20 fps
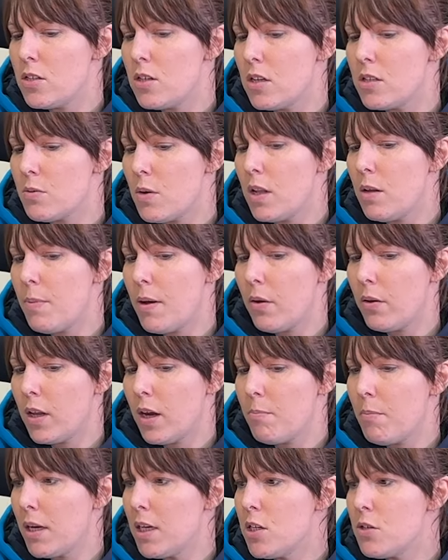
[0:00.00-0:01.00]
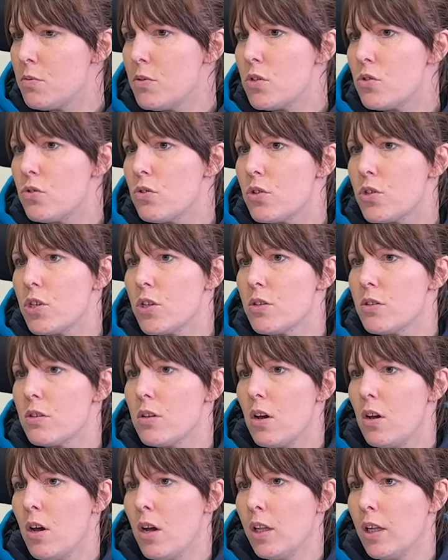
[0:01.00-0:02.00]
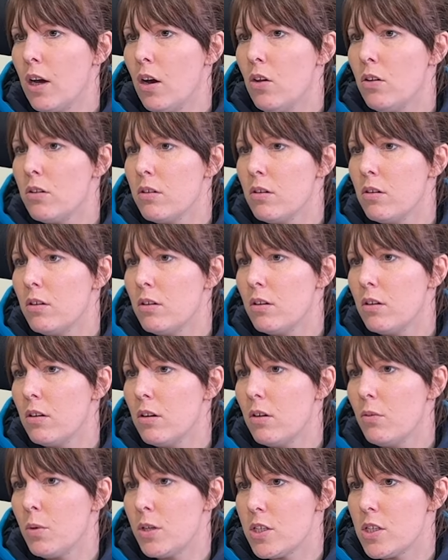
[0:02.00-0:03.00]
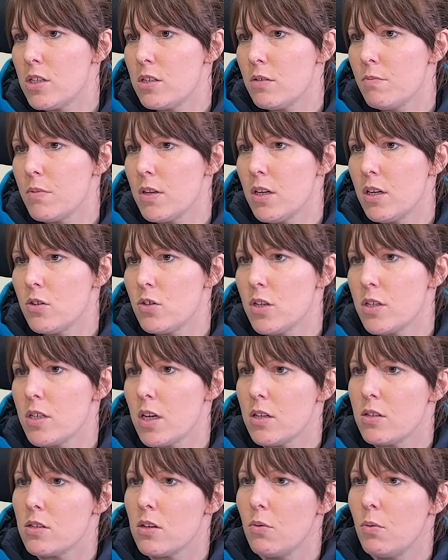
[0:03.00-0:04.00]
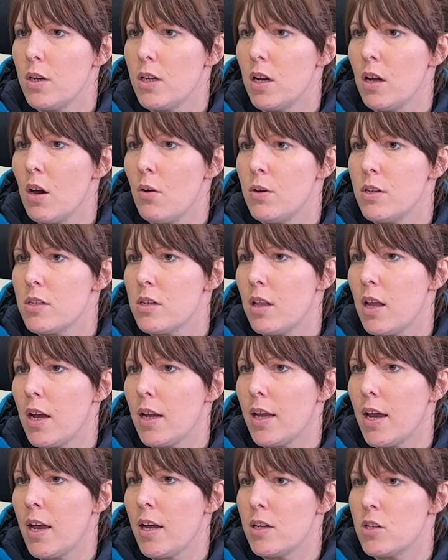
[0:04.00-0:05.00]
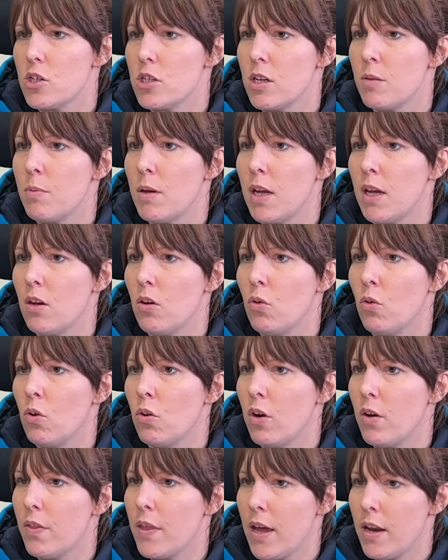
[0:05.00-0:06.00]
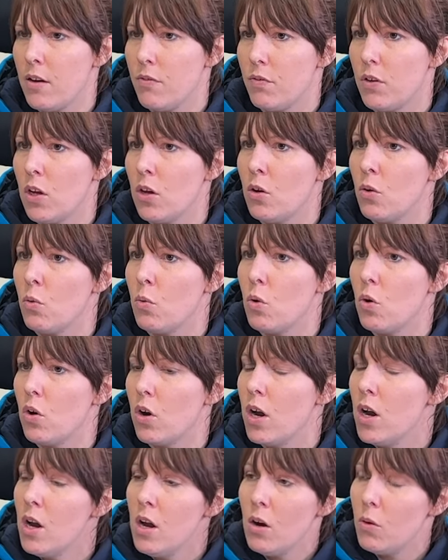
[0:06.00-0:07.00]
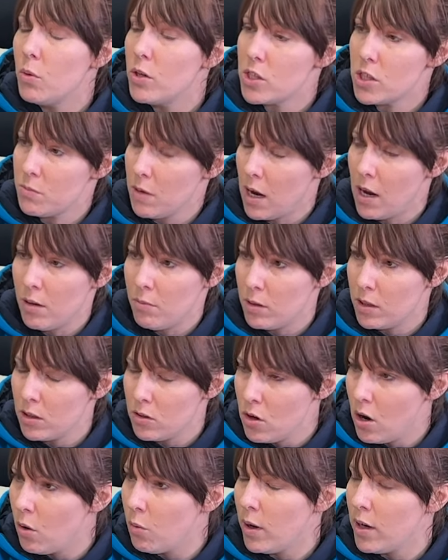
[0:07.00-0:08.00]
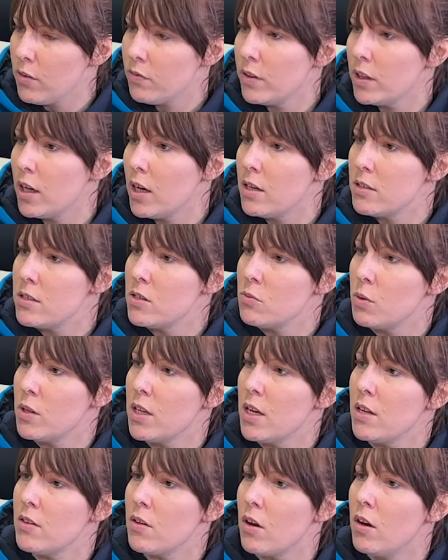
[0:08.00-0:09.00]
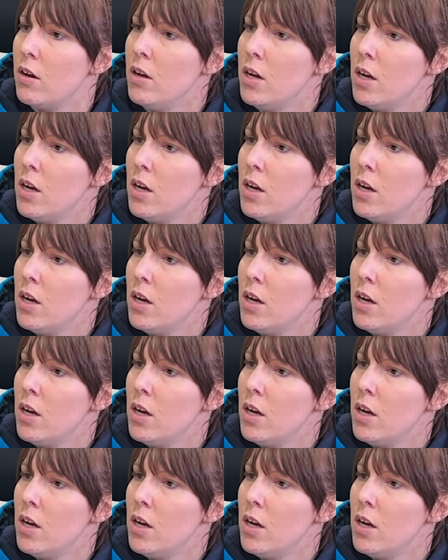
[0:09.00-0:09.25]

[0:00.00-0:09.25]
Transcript: you as well about like management structures early on, which is something interesting. So when you go into like AHDB or the NFU or which I'm in no way affiliated with either,